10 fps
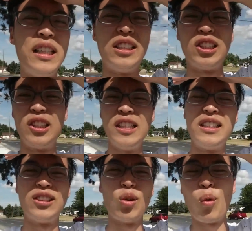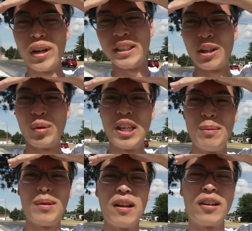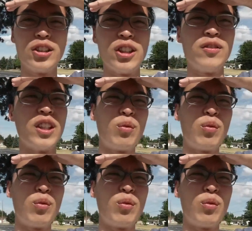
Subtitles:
these stories that we keep telling ourselves.